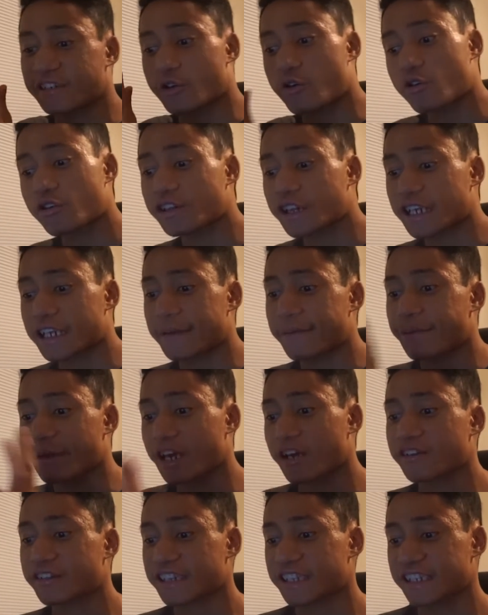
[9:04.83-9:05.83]
the cool thing
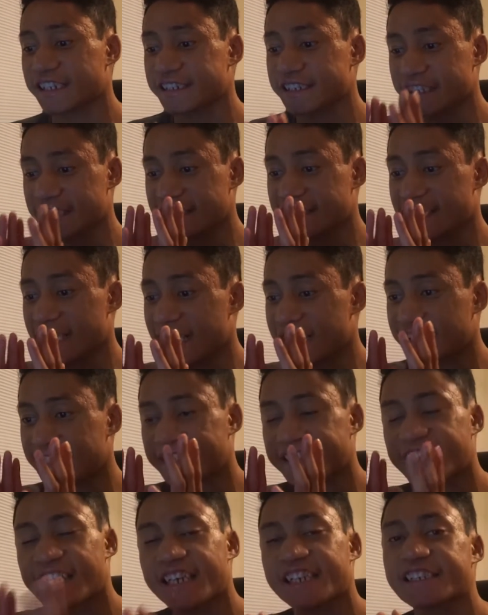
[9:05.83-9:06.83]
about this is that
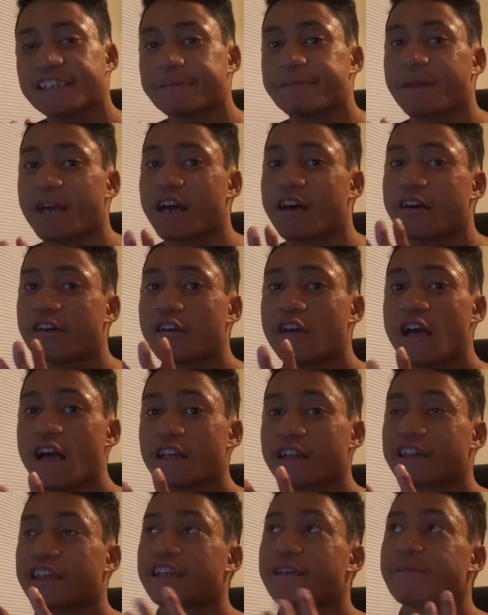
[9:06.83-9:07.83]
it takes about,
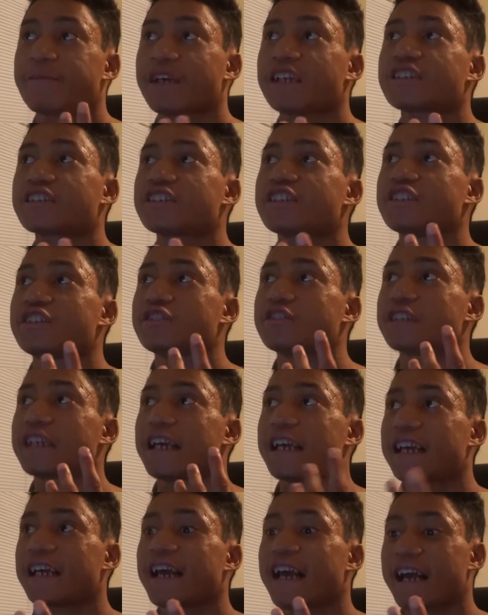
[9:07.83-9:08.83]
the better you
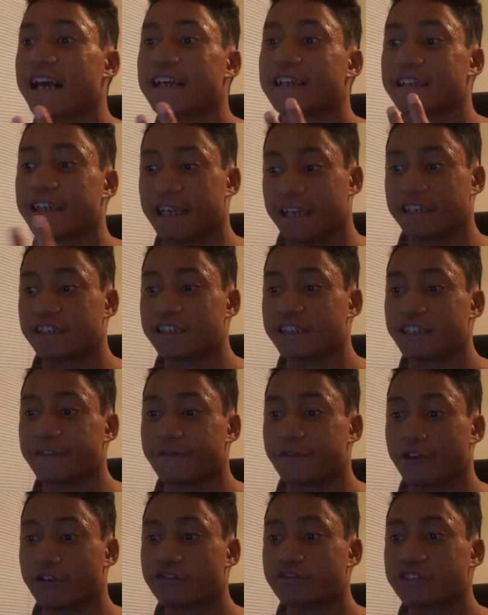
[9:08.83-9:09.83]
get at editing
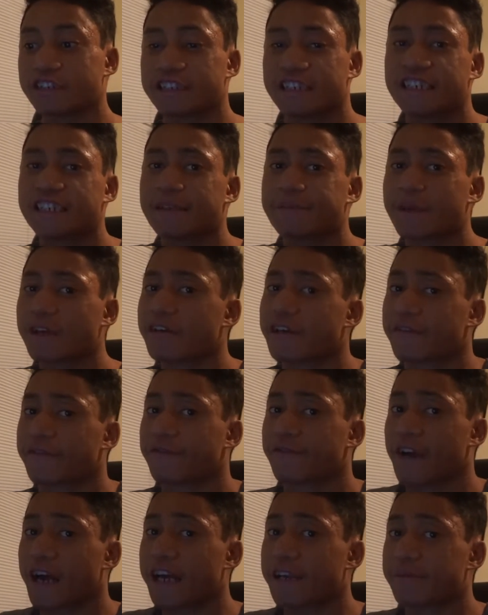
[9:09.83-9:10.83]
photos, it takes about like
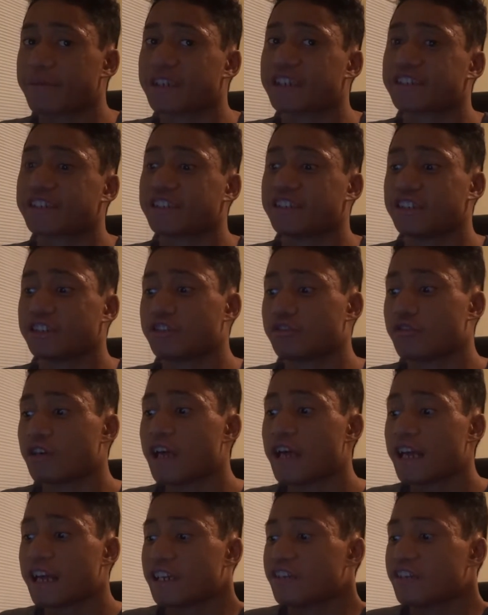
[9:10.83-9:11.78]
5 minutes to do.